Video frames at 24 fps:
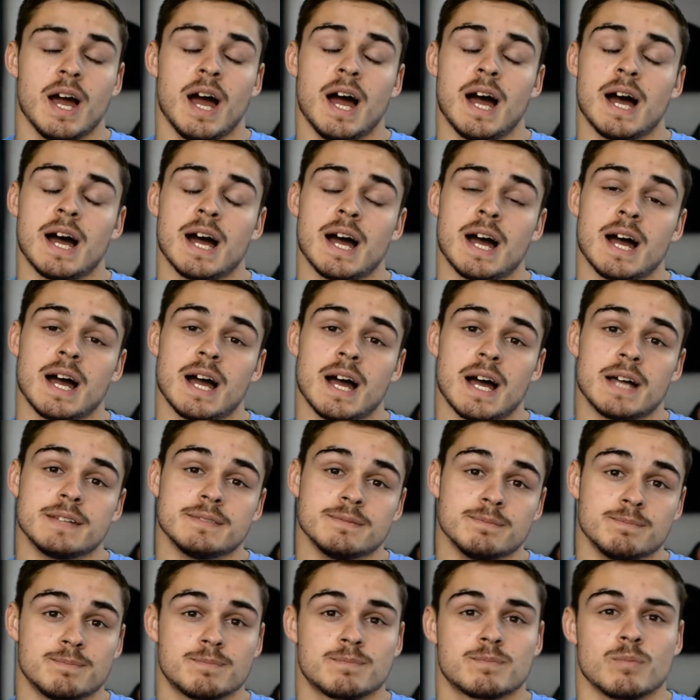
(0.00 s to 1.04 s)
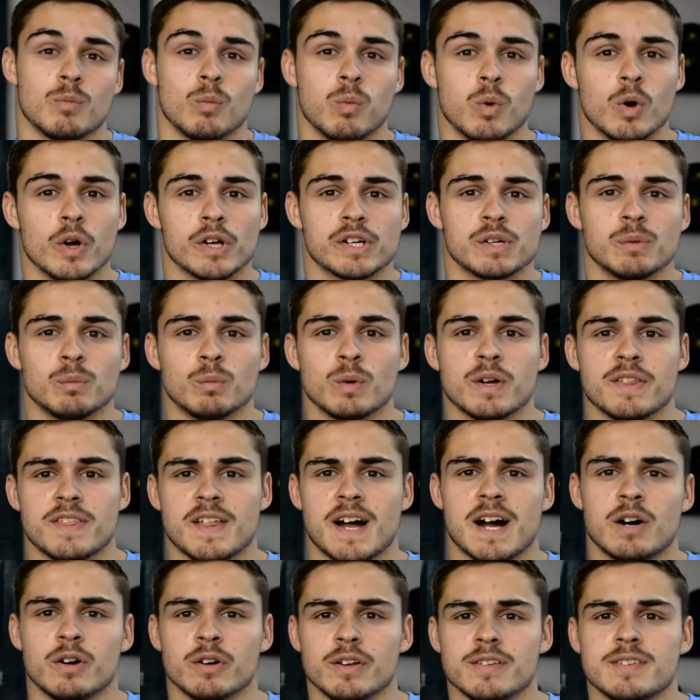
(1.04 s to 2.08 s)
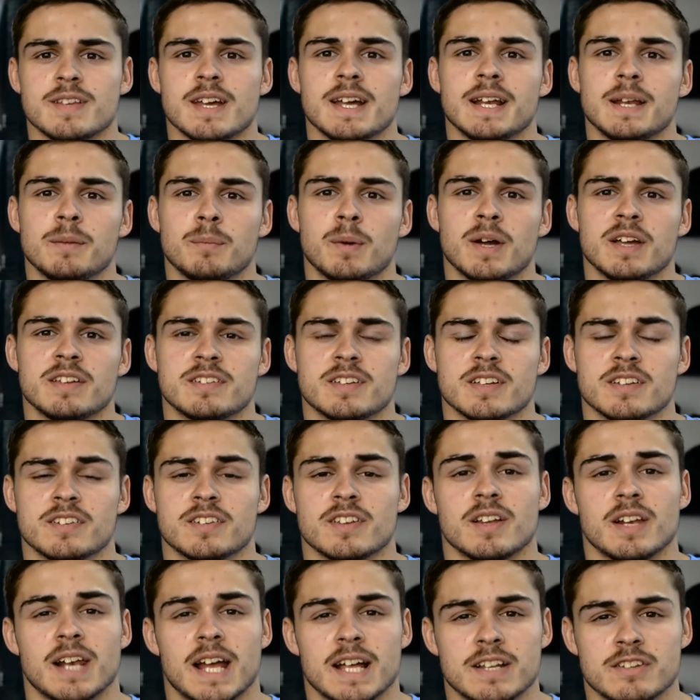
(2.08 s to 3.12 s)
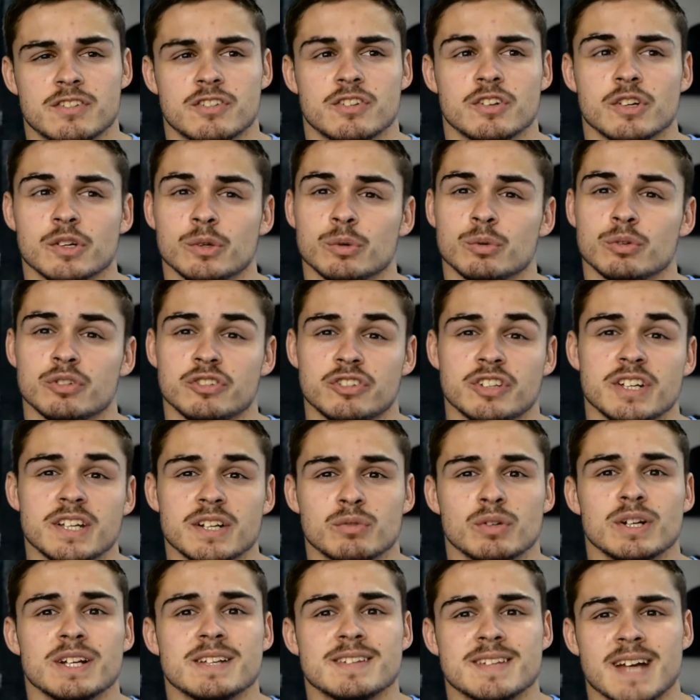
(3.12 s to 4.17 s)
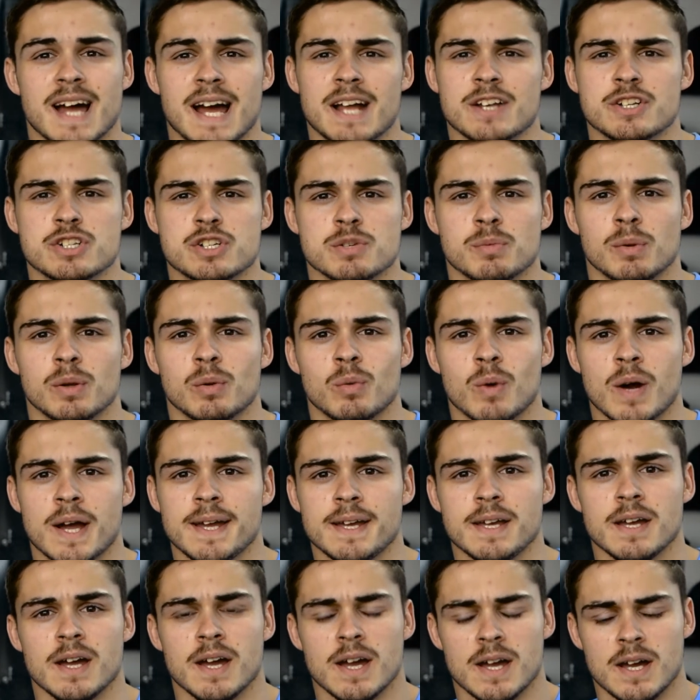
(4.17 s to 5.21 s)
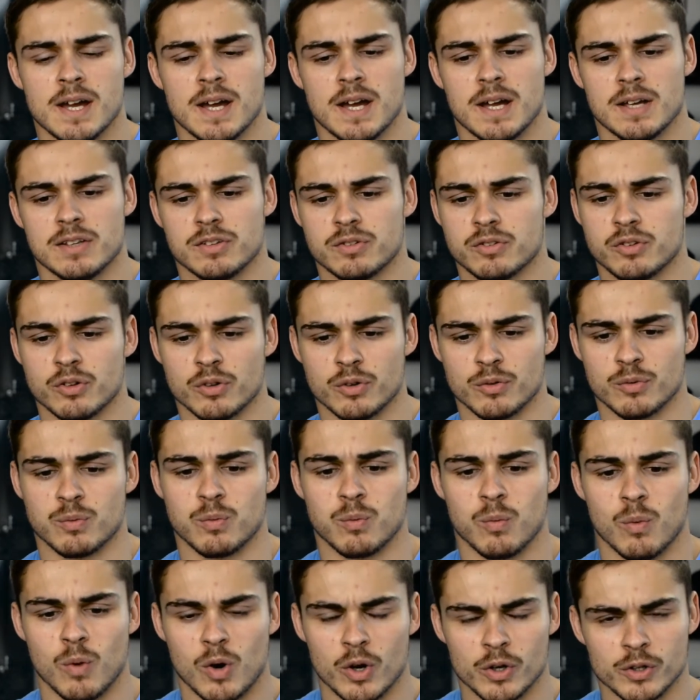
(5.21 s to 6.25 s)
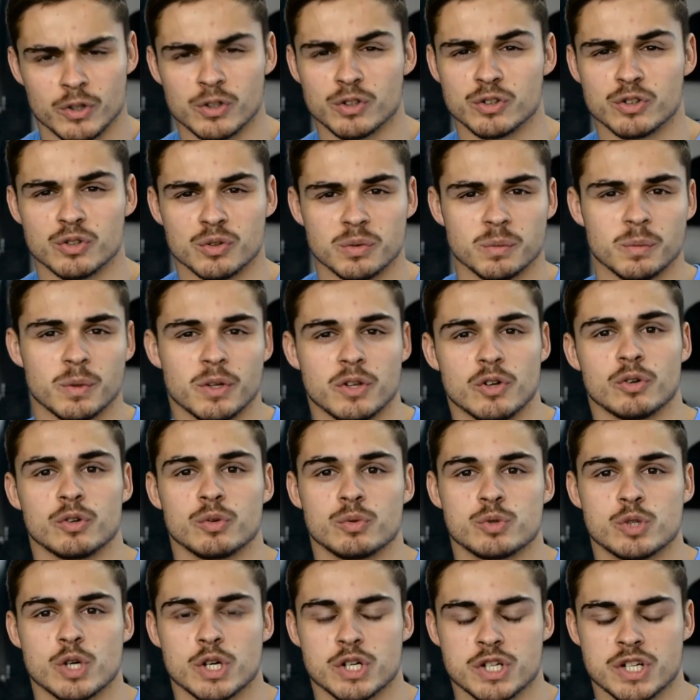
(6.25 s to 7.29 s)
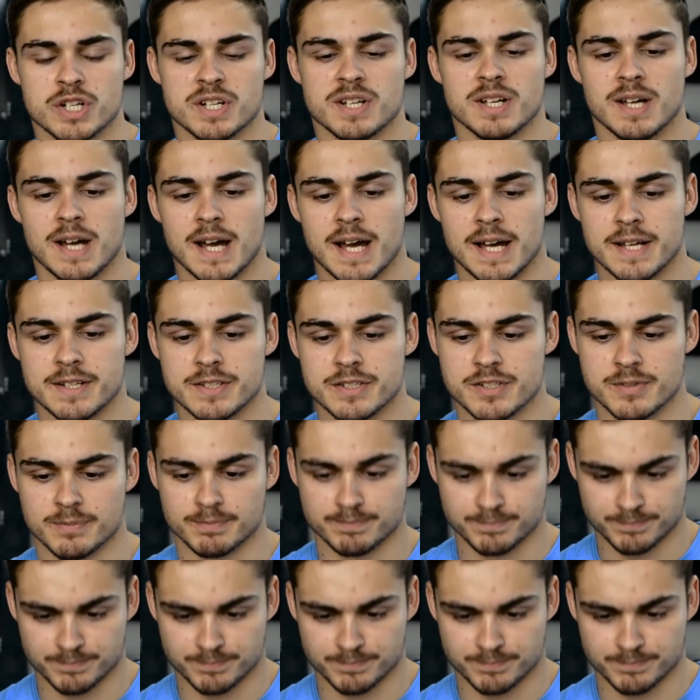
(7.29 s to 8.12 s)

and working with that on a daily basis lets you see in a really tangible way sort of what you're doing with your nutrition and